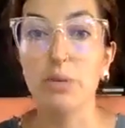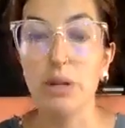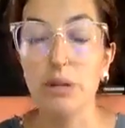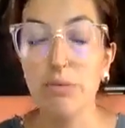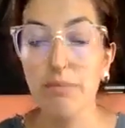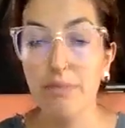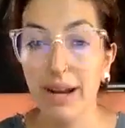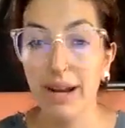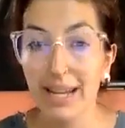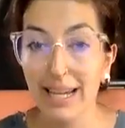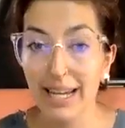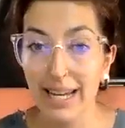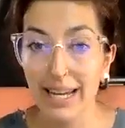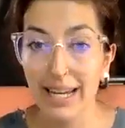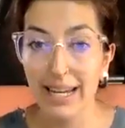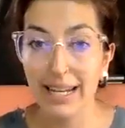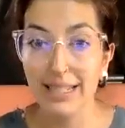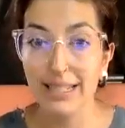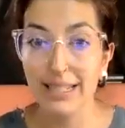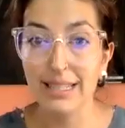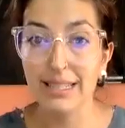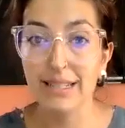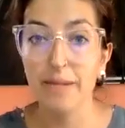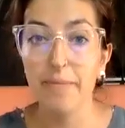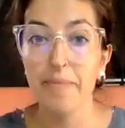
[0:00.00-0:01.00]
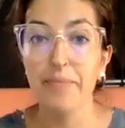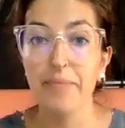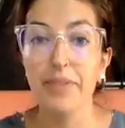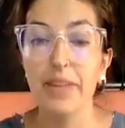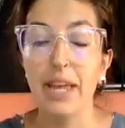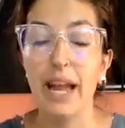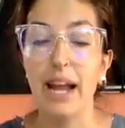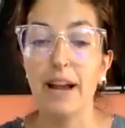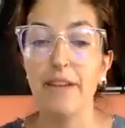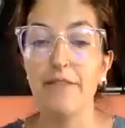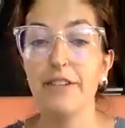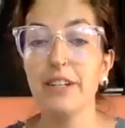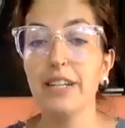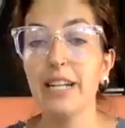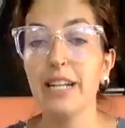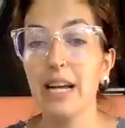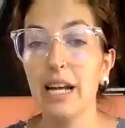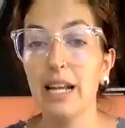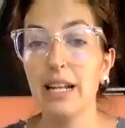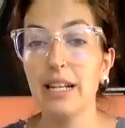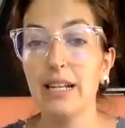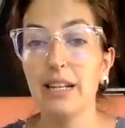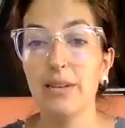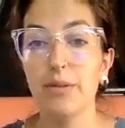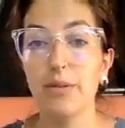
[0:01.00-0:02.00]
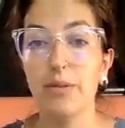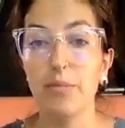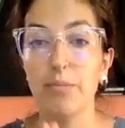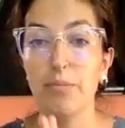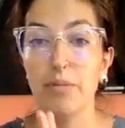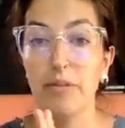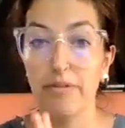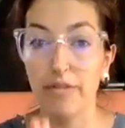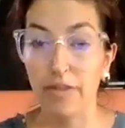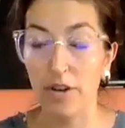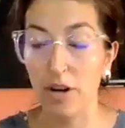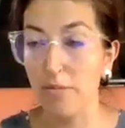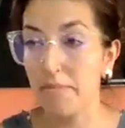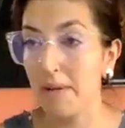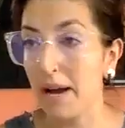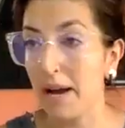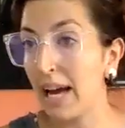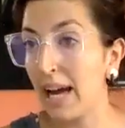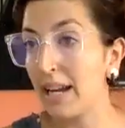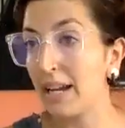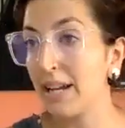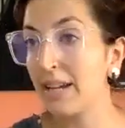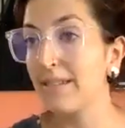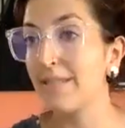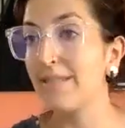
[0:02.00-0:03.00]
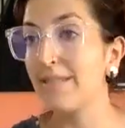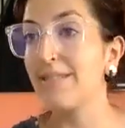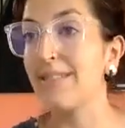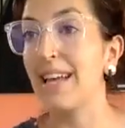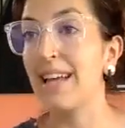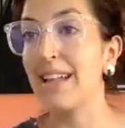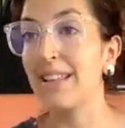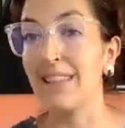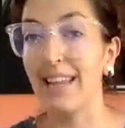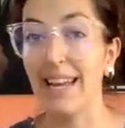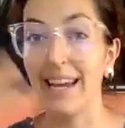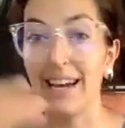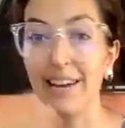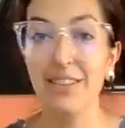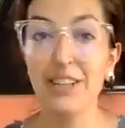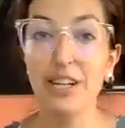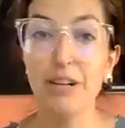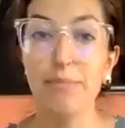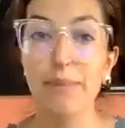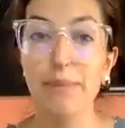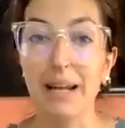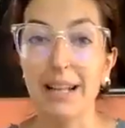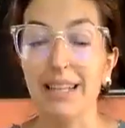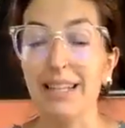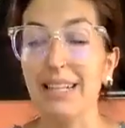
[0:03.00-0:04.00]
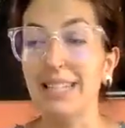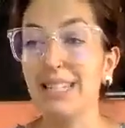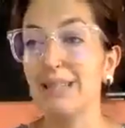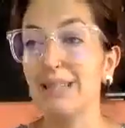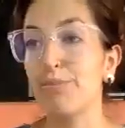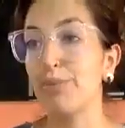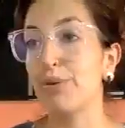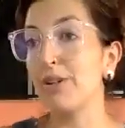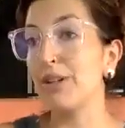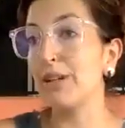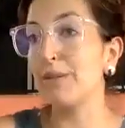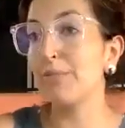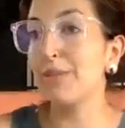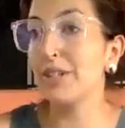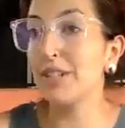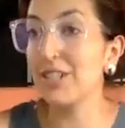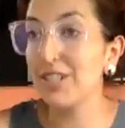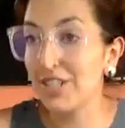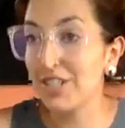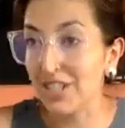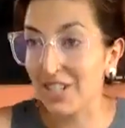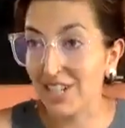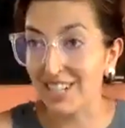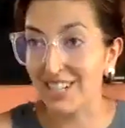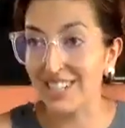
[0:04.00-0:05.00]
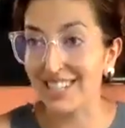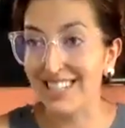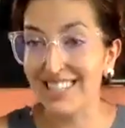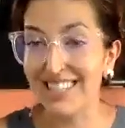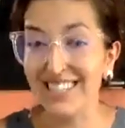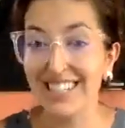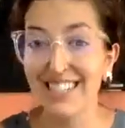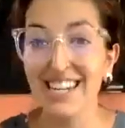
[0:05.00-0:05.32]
So with my kids, every night before bed, they lay on their bellies, pull up their shirts,